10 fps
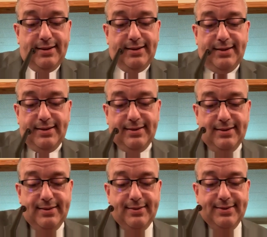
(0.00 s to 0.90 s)
to
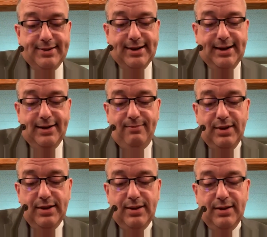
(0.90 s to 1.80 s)

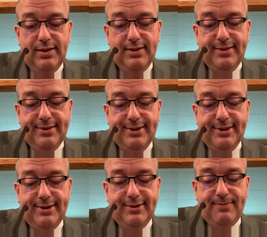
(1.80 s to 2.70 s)
him
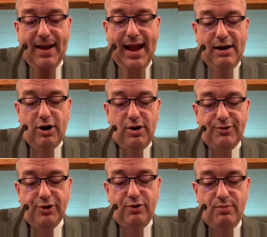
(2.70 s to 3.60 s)

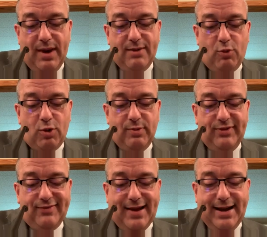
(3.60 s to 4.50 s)
power to make war
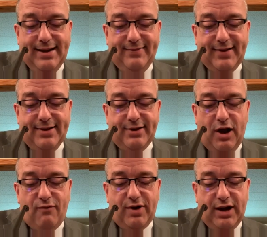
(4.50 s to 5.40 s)
with the saints and
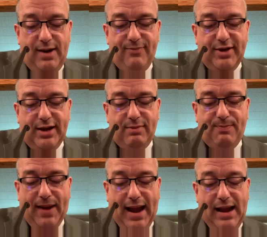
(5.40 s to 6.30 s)
to overcome
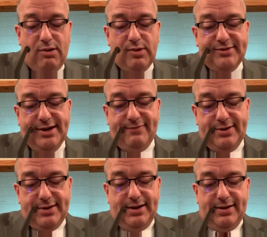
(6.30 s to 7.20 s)
them, and power is
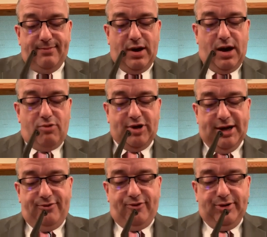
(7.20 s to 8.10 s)
given to him all
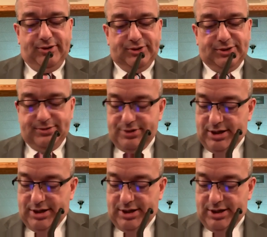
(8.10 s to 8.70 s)
kindreds,